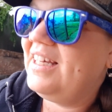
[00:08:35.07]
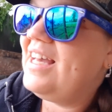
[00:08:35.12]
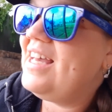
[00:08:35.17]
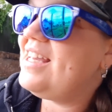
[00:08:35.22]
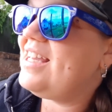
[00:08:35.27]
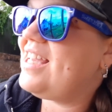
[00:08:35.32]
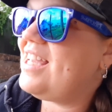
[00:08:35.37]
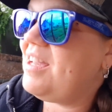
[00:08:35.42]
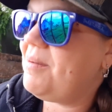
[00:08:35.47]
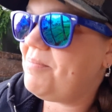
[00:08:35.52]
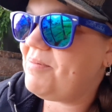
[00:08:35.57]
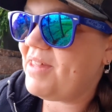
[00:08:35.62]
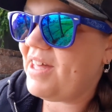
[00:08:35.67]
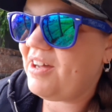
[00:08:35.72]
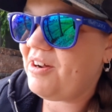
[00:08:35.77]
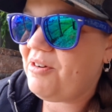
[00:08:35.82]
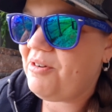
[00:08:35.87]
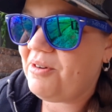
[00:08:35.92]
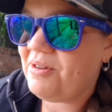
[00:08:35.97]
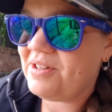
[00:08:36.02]
keep that
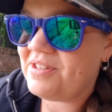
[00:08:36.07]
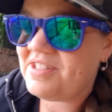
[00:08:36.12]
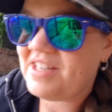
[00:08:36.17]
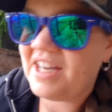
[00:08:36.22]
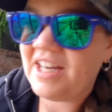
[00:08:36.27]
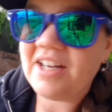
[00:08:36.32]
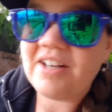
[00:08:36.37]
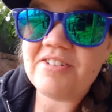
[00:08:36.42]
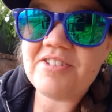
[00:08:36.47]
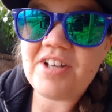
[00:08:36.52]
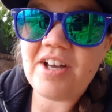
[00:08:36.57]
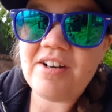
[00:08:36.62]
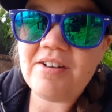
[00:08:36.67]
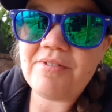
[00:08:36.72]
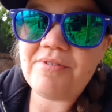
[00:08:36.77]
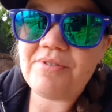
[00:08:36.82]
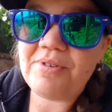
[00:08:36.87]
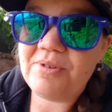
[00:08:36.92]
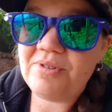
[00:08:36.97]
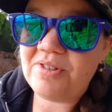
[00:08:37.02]
whole entire ton
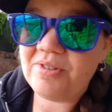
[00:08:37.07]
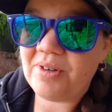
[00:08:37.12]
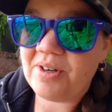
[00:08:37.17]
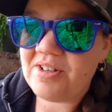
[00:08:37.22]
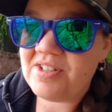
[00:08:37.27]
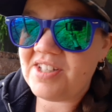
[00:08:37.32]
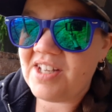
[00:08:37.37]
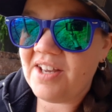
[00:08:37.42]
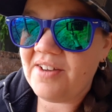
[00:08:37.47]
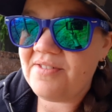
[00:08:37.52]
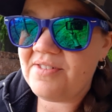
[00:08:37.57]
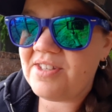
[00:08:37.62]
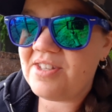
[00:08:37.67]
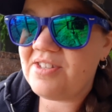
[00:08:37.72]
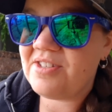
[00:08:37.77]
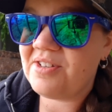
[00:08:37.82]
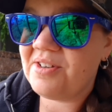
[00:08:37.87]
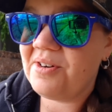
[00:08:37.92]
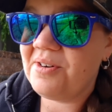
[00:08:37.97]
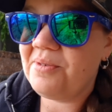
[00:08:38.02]
of food to ourselves.
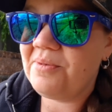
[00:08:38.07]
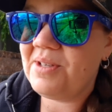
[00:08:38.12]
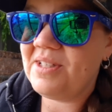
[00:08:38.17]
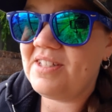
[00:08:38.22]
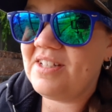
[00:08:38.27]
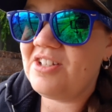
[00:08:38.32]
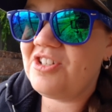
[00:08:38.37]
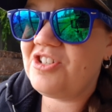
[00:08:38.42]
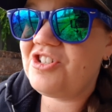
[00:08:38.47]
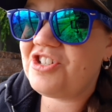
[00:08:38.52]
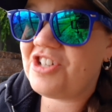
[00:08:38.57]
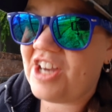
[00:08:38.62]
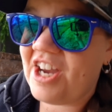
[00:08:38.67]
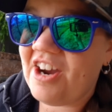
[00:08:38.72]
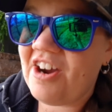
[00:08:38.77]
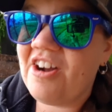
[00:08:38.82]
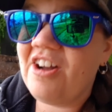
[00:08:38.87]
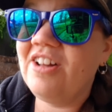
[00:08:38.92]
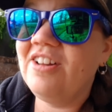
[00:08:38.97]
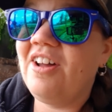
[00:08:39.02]
So we did
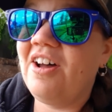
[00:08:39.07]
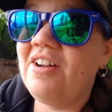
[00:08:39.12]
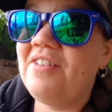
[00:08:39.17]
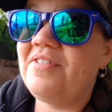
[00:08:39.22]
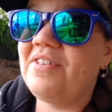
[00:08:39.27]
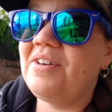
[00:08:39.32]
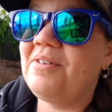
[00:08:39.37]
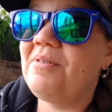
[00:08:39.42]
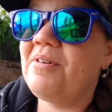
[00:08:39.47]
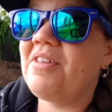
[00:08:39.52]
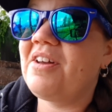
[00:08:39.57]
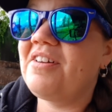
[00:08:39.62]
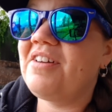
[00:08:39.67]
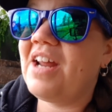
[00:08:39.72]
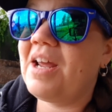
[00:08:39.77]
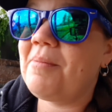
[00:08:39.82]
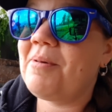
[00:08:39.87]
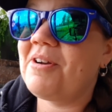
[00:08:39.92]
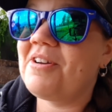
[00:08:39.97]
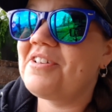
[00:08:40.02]
share a lot of it with our
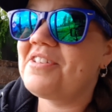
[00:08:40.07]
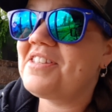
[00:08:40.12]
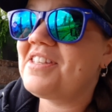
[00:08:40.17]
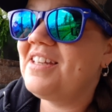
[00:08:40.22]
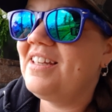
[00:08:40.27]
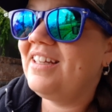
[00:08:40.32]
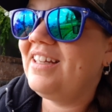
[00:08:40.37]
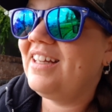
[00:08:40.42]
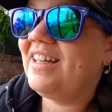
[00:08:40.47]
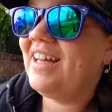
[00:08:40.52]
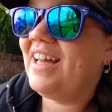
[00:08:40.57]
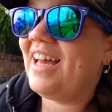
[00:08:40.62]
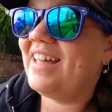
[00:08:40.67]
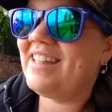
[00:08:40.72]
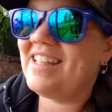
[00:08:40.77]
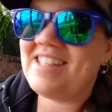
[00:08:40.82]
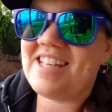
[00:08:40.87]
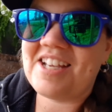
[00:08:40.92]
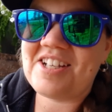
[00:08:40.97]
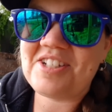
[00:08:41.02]
neighbors. And
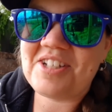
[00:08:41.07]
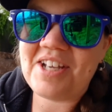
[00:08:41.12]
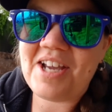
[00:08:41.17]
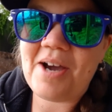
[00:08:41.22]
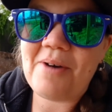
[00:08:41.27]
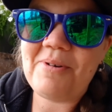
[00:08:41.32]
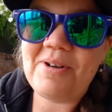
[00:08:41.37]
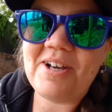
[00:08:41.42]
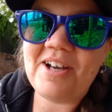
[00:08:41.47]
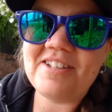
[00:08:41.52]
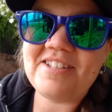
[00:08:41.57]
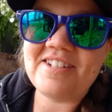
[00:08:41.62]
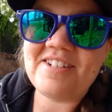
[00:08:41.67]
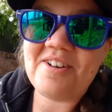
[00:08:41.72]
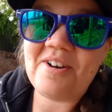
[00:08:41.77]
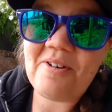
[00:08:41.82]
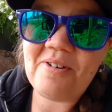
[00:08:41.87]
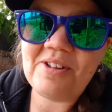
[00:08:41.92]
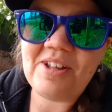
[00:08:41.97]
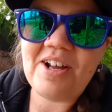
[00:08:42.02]
that's actually how we got to
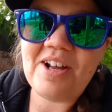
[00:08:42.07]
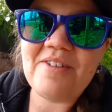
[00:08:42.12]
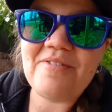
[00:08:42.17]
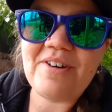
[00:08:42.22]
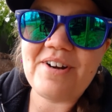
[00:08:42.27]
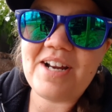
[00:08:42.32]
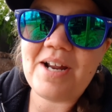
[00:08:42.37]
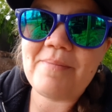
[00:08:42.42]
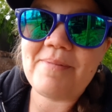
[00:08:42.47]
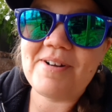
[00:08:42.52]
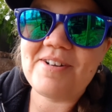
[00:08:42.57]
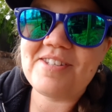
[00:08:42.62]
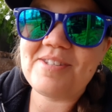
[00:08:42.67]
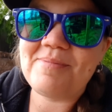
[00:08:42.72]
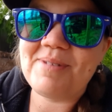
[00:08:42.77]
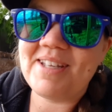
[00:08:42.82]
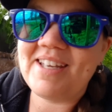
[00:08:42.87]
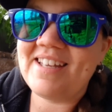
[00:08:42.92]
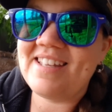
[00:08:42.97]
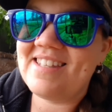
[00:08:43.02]
know a lot of our neighbors,
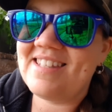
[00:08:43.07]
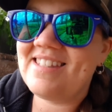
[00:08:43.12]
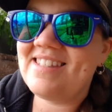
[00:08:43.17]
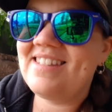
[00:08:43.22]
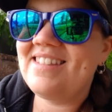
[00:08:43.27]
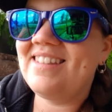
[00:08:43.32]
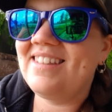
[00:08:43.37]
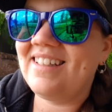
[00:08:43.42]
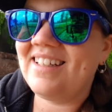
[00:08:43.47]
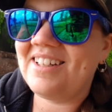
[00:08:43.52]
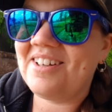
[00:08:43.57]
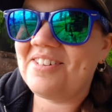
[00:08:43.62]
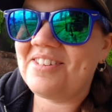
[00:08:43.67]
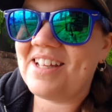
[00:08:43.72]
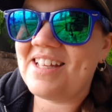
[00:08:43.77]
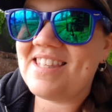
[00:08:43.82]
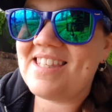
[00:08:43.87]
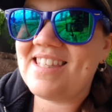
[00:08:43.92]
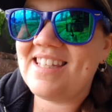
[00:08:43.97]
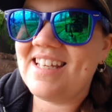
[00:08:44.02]
because, you know,
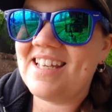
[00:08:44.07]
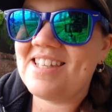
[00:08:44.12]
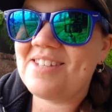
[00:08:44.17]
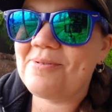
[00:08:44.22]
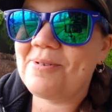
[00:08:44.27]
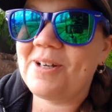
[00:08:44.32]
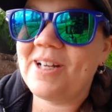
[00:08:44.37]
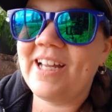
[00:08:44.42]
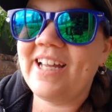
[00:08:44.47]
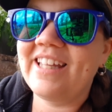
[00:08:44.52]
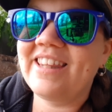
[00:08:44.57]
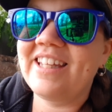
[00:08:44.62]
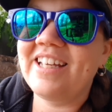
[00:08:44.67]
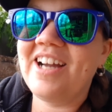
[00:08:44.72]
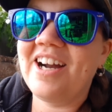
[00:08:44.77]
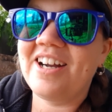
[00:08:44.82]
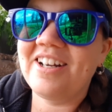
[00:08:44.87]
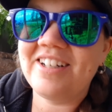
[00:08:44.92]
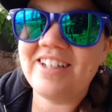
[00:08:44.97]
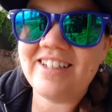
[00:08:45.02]
they'd see us working in the
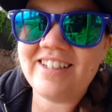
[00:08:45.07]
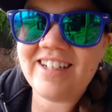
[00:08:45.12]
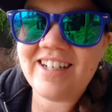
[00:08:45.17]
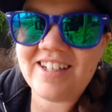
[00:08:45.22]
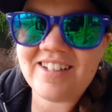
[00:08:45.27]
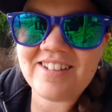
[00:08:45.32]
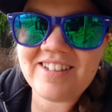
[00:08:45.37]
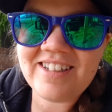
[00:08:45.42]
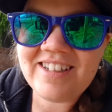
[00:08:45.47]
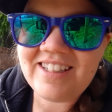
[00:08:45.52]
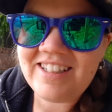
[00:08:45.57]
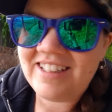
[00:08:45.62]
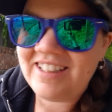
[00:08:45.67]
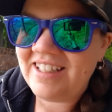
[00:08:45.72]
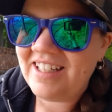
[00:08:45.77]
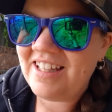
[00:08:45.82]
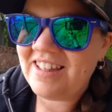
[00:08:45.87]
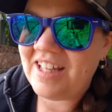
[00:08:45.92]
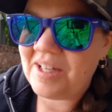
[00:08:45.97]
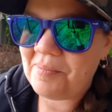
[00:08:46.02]
garden and
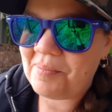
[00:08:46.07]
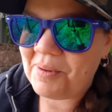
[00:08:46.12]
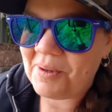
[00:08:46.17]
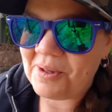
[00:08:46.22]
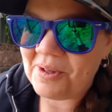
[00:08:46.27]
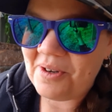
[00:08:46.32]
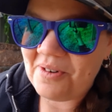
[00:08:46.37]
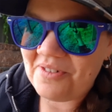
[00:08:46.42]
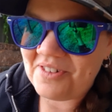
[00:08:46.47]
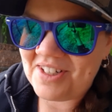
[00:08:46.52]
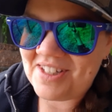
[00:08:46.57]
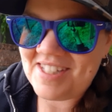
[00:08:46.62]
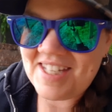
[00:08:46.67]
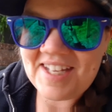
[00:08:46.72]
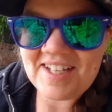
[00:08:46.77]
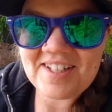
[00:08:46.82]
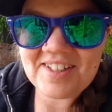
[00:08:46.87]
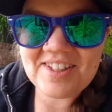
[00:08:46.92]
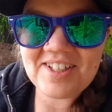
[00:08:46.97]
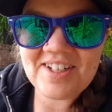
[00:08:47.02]
they'd pull over to
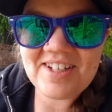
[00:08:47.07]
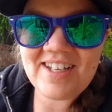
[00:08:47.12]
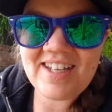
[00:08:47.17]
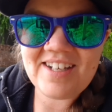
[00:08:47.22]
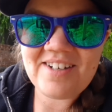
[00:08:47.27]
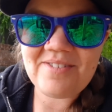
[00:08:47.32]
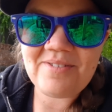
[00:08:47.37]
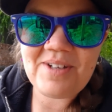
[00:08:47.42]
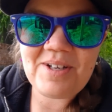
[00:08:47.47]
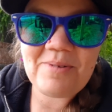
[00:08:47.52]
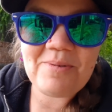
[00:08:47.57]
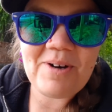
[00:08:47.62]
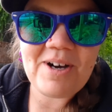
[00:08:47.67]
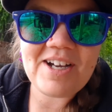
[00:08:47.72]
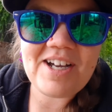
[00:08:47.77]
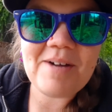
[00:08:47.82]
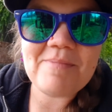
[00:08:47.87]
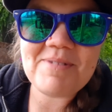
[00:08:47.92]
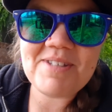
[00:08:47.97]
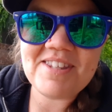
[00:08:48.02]
take a look, and we'd
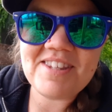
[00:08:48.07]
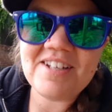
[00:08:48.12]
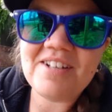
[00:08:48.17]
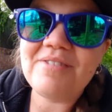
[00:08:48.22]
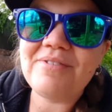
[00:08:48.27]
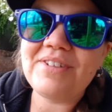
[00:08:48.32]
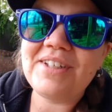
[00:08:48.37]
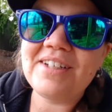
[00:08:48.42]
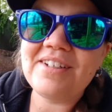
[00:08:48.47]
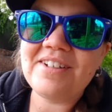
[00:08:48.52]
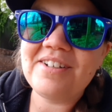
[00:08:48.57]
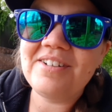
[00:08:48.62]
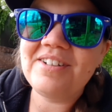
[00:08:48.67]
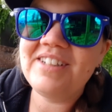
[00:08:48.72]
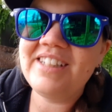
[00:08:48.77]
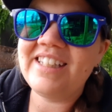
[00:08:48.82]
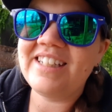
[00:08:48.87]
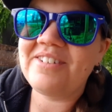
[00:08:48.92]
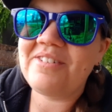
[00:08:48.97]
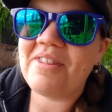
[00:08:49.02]
walk up to their
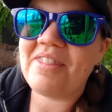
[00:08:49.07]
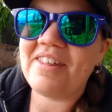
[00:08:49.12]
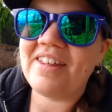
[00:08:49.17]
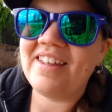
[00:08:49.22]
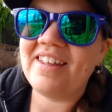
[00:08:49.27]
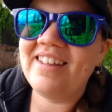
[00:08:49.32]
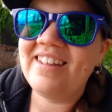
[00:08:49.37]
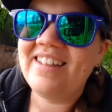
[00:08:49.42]
vehicle, you know, with a